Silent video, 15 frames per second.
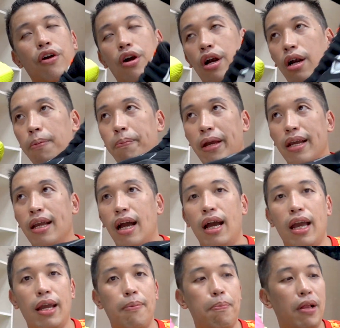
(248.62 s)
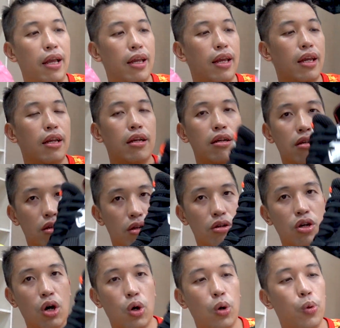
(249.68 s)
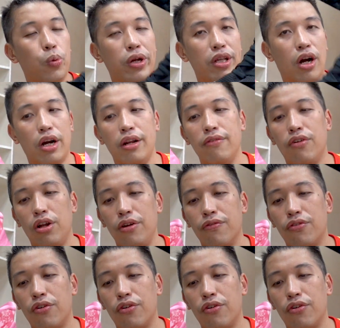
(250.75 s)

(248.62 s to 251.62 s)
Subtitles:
you're a big guy playing, go with the Harden Volume